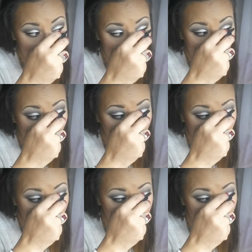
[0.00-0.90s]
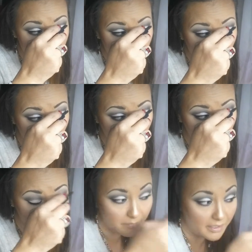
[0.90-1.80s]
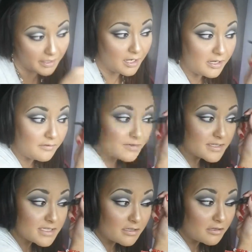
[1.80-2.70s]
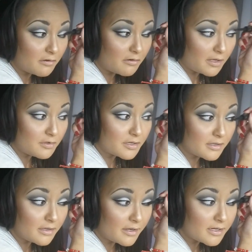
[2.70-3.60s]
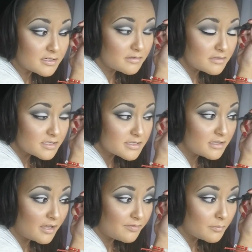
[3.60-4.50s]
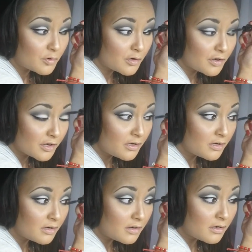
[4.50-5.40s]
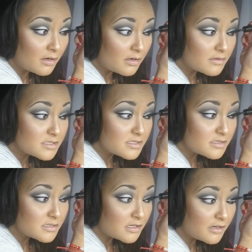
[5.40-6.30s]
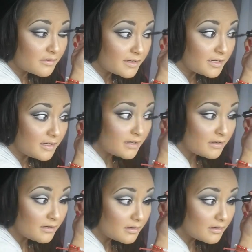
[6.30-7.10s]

Because I have to wear this look out all day, man. I ain't fixing to go out looking like I just left the morgue. Sorry.